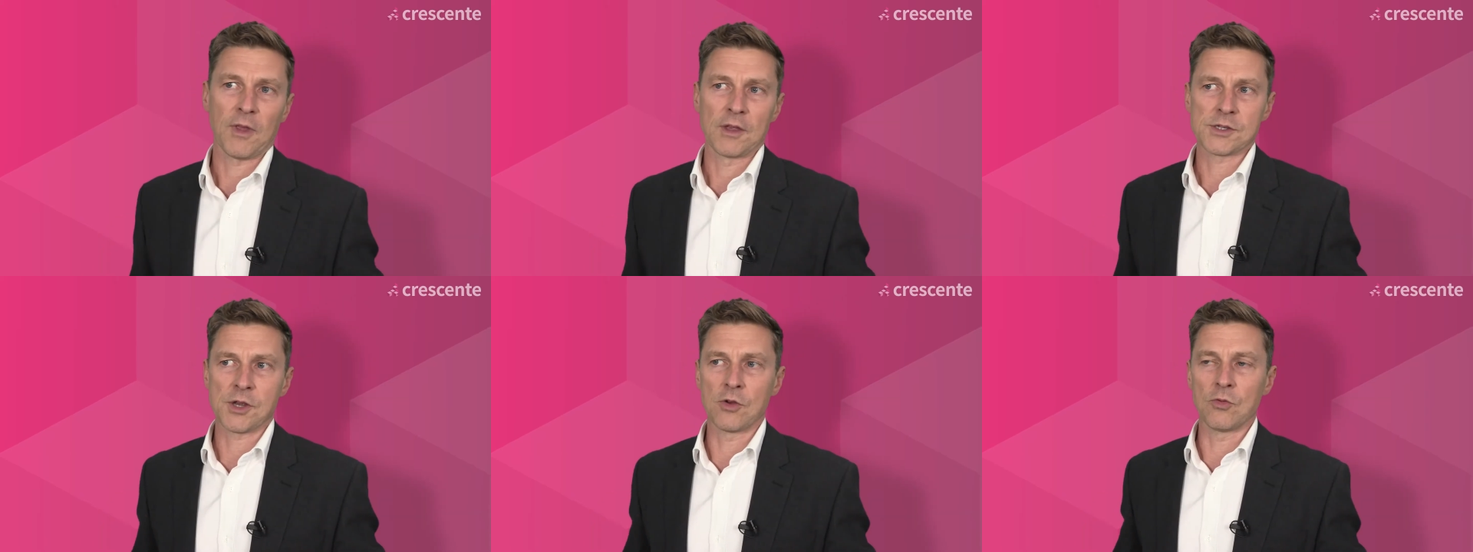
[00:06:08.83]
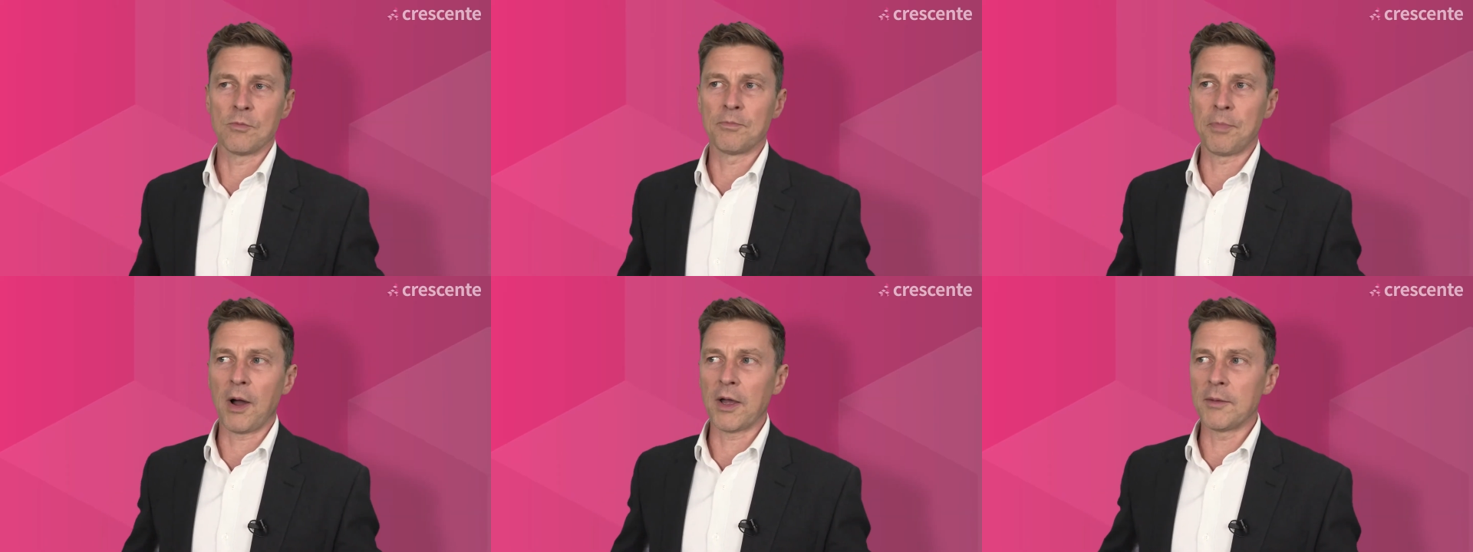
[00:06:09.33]
So
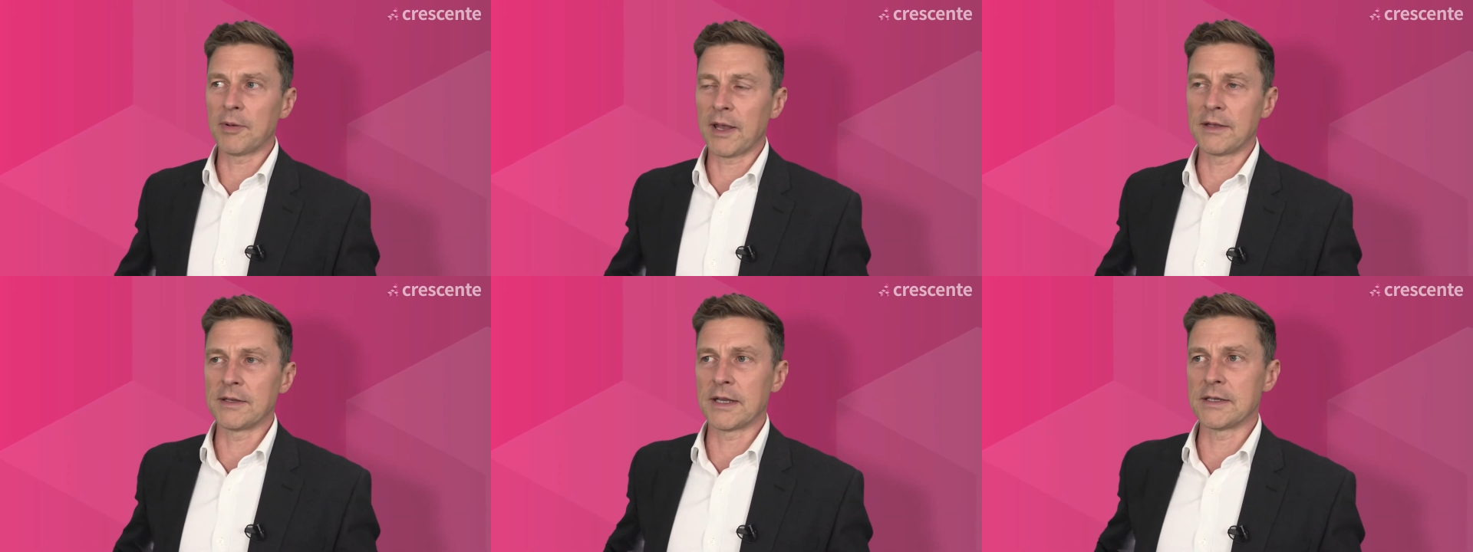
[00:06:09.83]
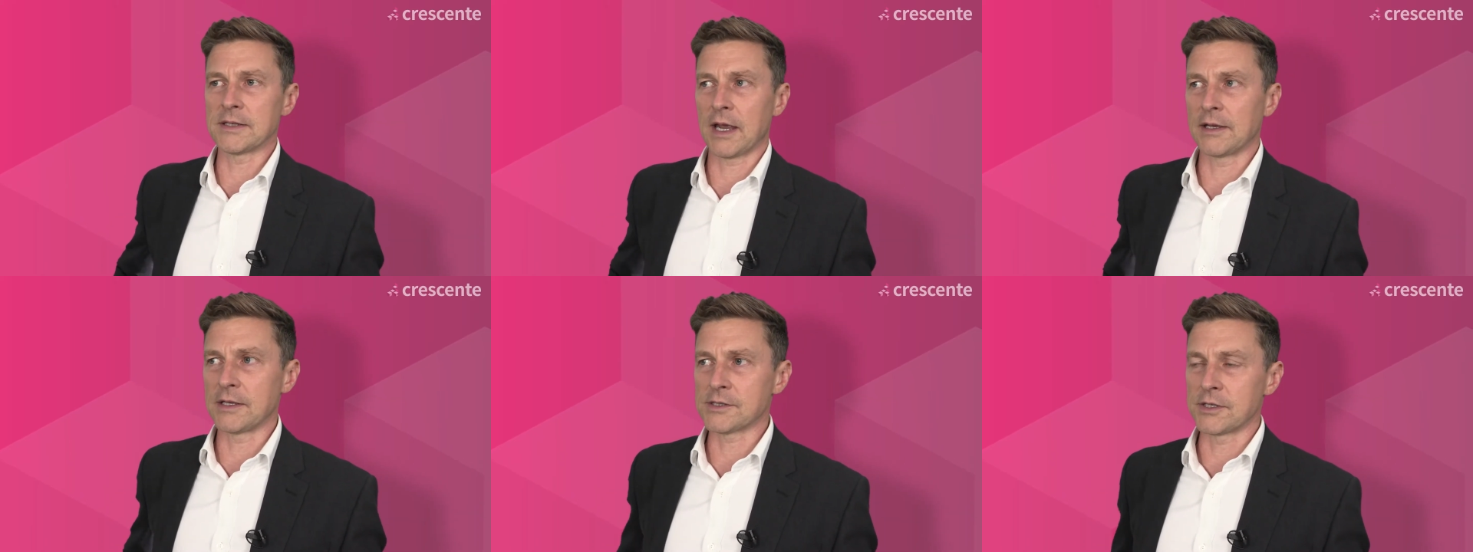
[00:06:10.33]
by blended,
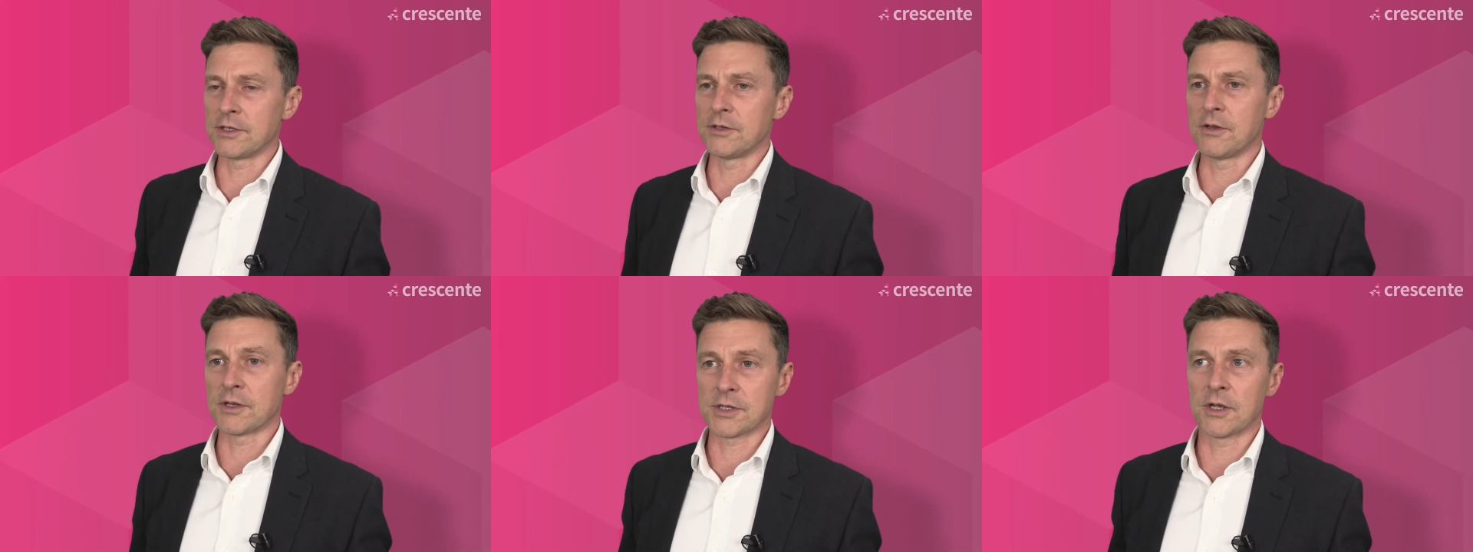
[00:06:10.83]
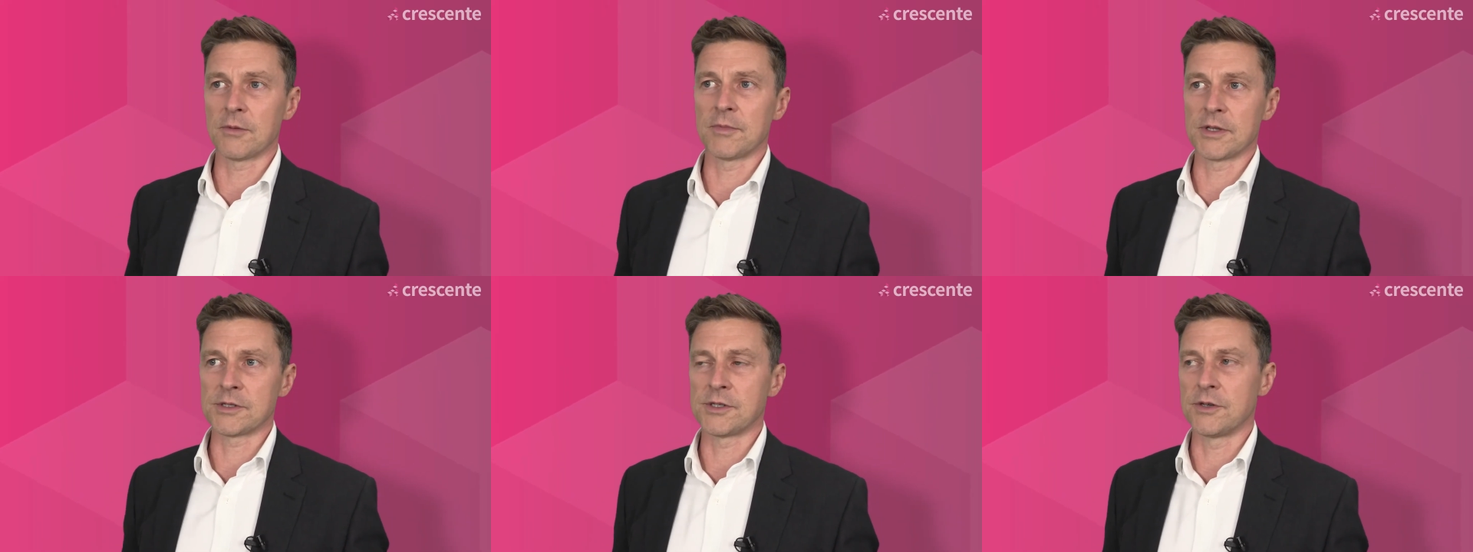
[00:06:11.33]
and it's a term
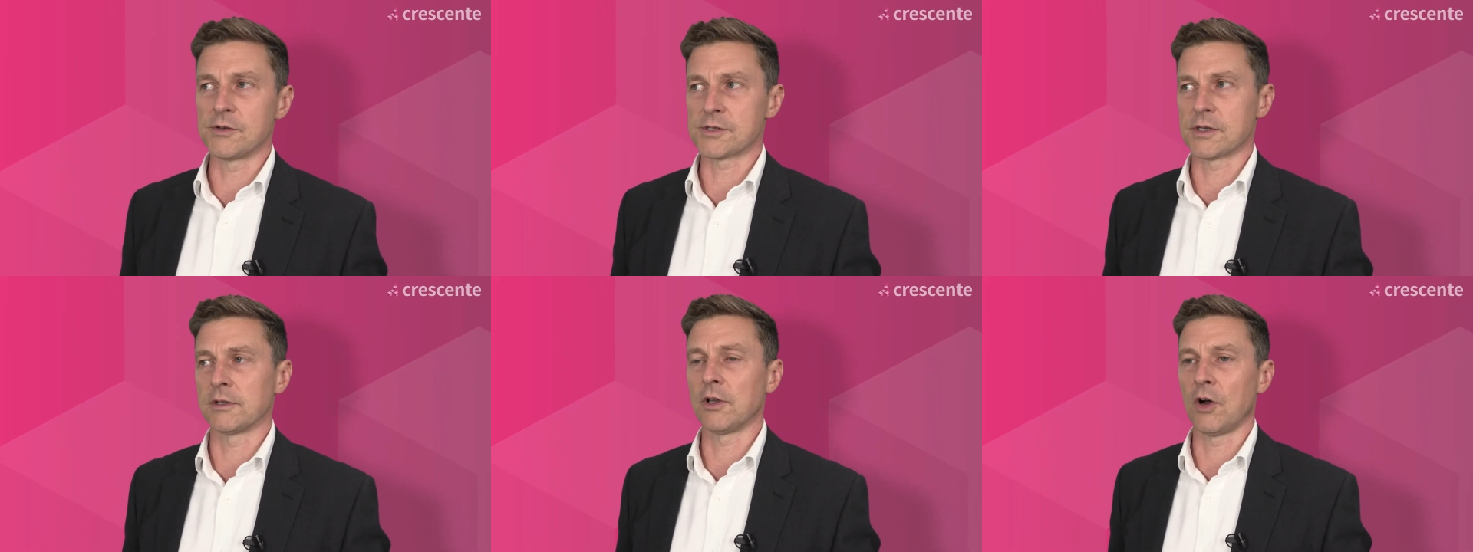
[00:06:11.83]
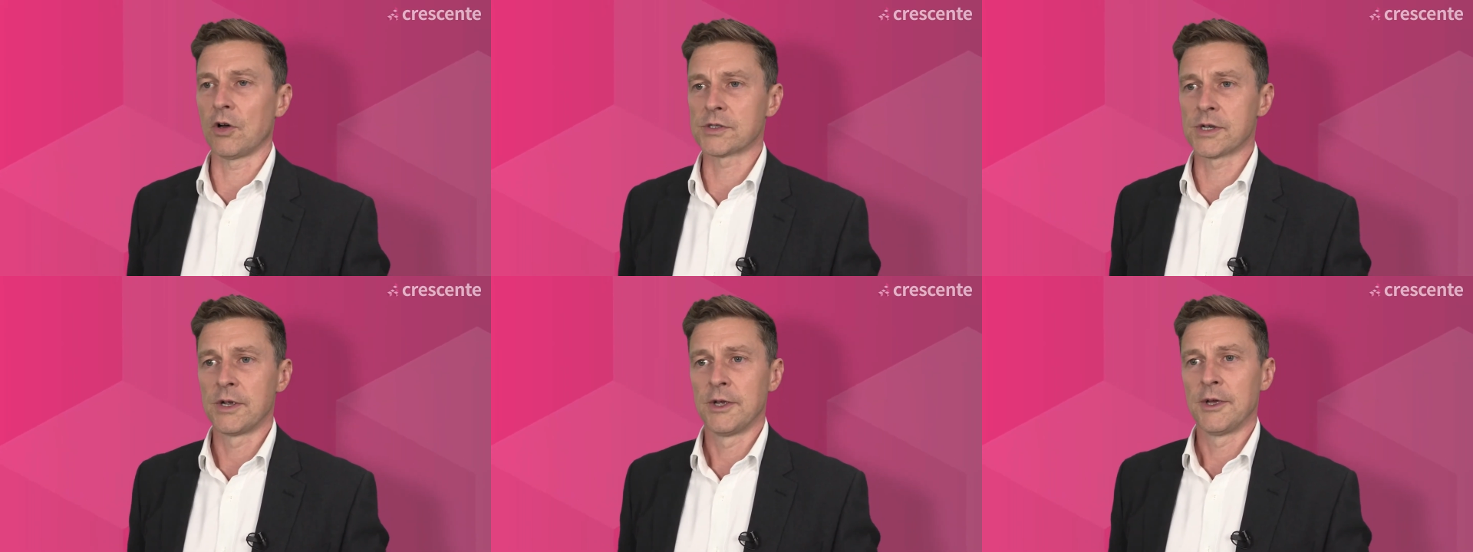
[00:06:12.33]
that's used a lot,